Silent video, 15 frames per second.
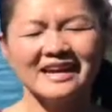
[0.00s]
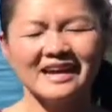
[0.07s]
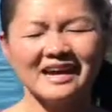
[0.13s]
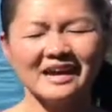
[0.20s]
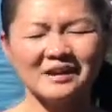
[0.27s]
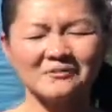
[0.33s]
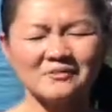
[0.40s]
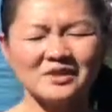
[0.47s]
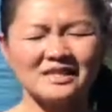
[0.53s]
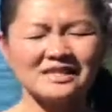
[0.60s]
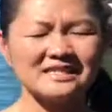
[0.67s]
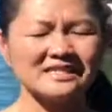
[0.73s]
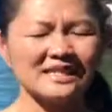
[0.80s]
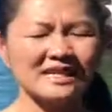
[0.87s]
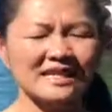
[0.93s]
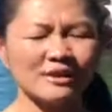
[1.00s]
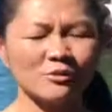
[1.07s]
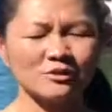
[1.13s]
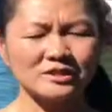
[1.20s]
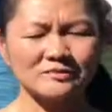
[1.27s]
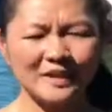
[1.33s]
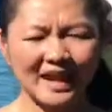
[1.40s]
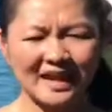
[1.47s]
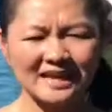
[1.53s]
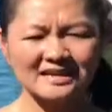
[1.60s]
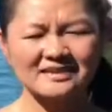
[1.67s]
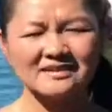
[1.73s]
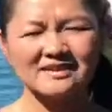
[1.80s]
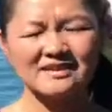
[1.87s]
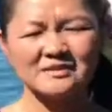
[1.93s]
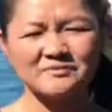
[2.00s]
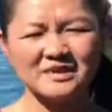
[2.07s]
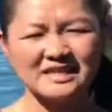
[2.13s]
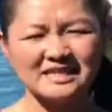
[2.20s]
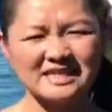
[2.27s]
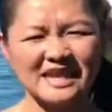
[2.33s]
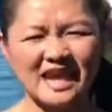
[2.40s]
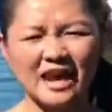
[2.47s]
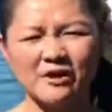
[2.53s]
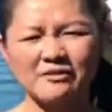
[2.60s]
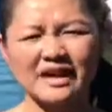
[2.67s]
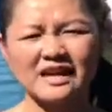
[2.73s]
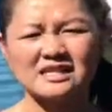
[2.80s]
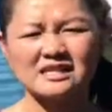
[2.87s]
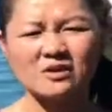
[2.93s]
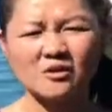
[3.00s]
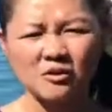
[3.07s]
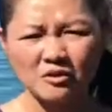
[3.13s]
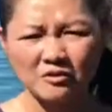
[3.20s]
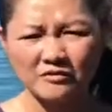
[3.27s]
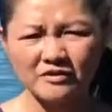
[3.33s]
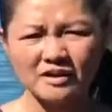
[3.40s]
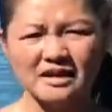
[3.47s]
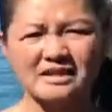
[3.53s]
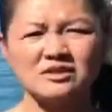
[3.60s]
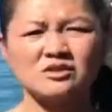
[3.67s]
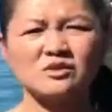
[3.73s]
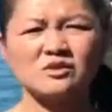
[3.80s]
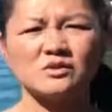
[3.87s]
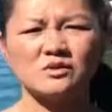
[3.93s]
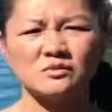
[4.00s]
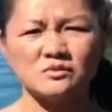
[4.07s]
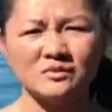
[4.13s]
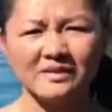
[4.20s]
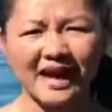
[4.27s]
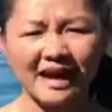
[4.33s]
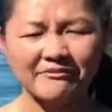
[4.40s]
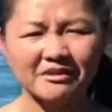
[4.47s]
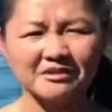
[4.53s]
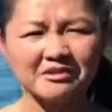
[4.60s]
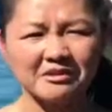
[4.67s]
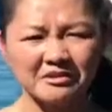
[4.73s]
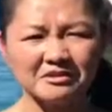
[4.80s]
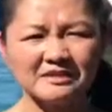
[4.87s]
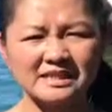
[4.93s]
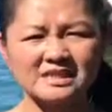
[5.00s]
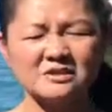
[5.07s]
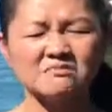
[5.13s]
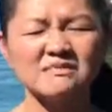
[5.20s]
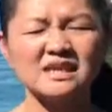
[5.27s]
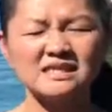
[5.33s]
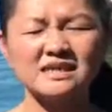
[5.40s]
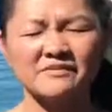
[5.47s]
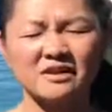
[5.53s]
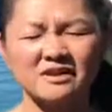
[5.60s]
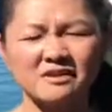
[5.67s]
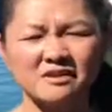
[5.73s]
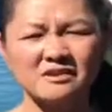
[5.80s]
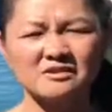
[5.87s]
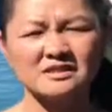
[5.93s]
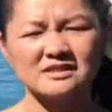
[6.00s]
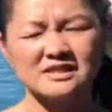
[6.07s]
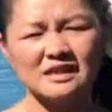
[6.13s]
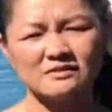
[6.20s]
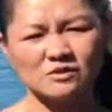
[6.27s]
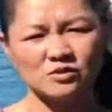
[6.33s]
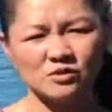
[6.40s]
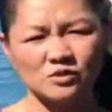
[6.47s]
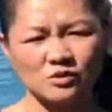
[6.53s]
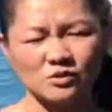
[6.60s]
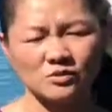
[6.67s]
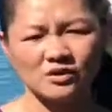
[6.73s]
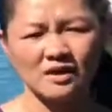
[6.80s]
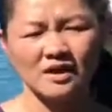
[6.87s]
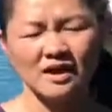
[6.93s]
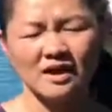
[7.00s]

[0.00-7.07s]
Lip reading: You can see, or spanked. You can see how that's hard for us to have the courage, to muster up the courage to tell the truth.